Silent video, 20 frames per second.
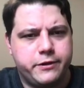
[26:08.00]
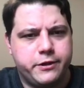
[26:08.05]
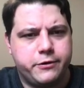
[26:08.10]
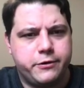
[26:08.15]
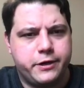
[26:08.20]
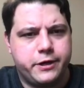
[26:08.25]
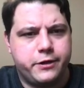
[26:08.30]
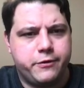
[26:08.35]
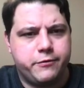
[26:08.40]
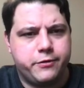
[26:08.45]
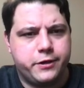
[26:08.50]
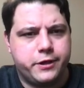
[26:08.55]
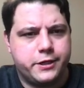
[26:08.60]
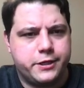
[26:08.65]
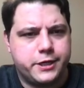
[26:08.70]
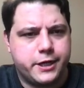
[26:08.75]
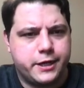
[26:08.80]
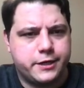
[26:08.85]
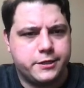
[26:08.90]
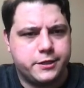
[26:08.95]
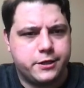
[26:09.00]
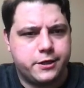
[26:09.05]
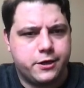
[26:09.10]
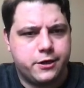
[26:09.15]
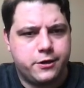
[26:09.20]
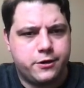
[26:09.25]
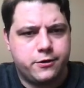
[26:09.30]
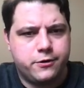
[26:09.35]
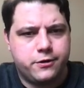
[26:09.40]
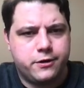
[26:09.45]
though we didn't really change the
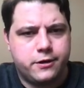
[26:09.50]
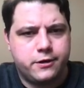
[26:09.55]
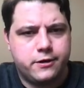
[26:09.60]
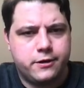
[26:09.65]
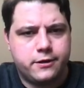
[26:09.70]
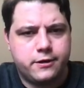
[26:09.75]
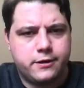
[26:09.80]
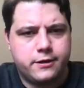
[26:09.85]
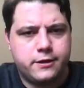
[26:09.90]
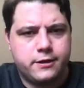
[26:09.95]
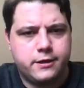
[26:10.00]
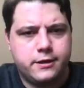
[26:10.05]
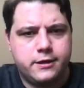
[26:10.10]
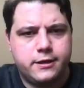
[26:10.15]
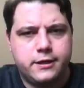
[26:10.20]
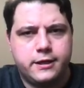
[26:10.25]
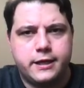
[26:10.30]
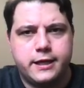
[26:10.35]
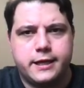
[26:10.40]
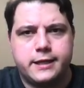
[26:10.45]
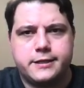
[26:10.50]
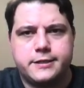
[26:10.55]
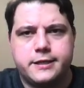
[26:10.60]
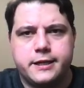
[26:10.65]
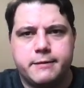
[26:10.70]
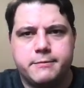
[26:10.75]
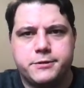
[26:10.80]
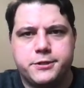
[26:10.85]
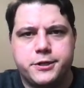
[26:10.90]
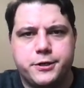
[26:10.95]
code. Yeah, it
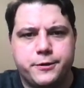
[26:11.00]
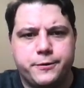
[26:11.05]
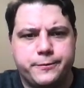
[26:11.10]
seems to.